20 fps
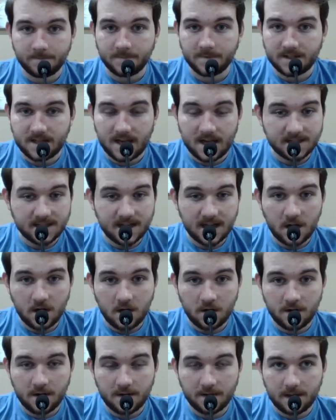take
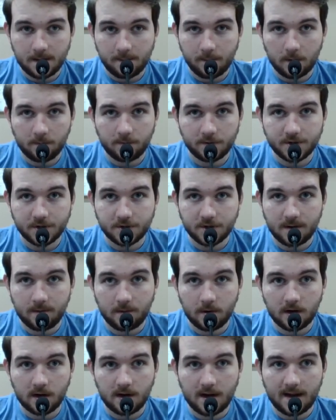down the purple
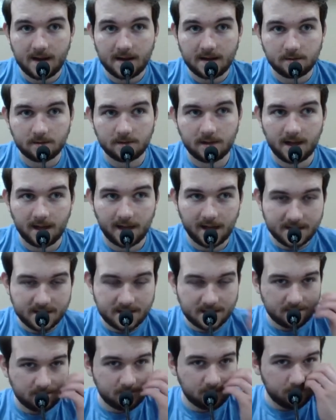streamer, and I
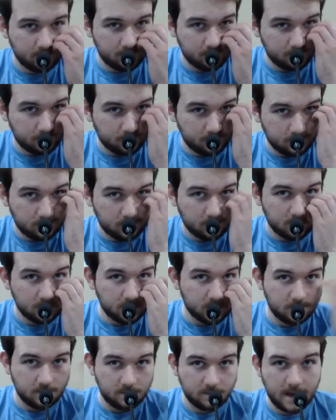guess
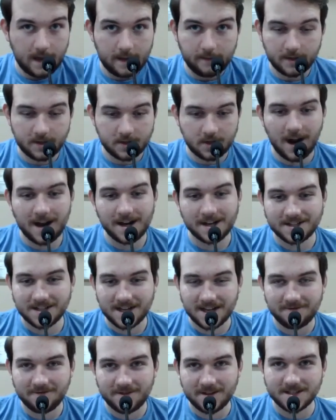maybe try to
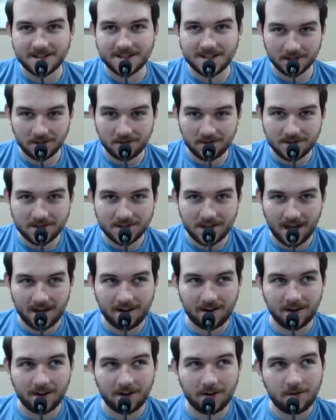save these toads. I
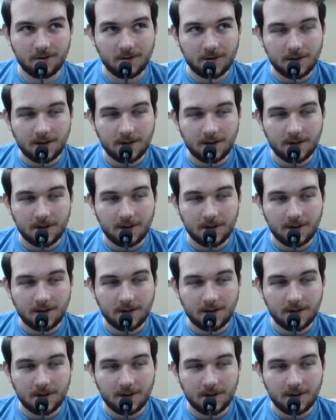don't know.